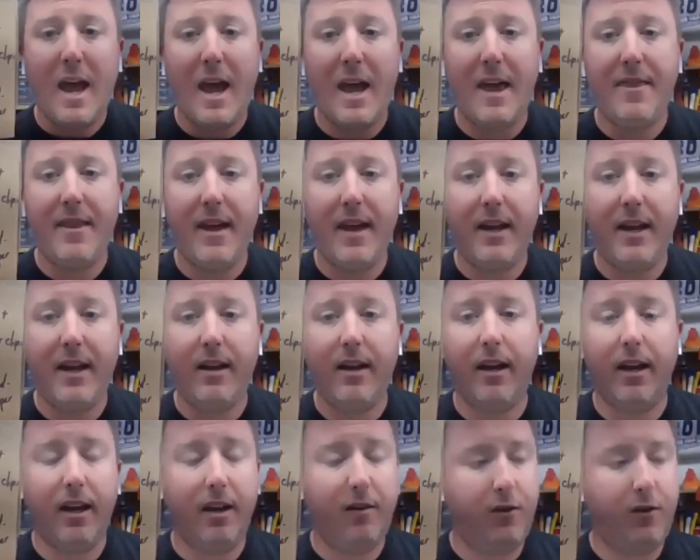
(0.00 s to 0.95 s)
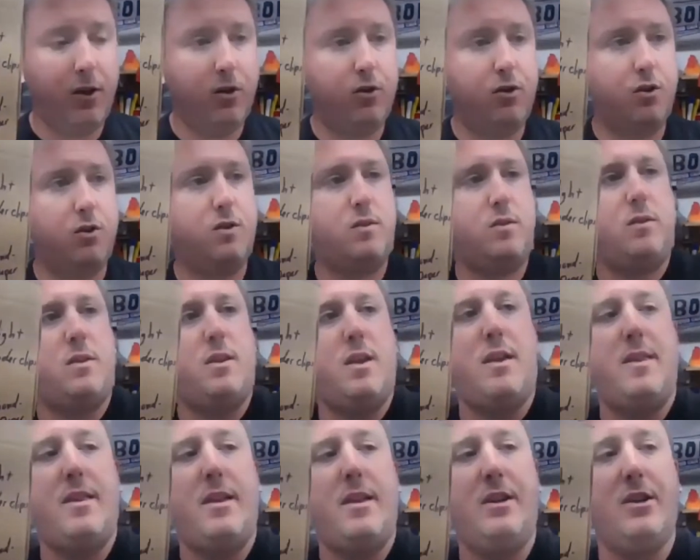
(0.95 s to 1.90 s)
And then if you,
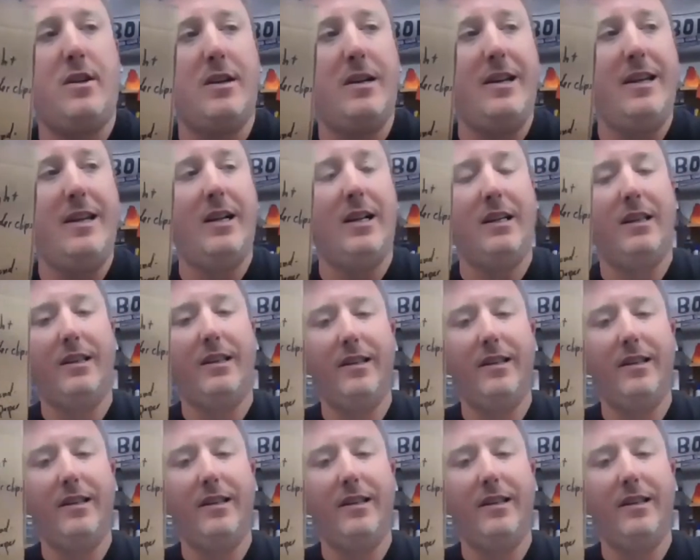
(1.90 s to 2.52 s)
and then you're gonna need a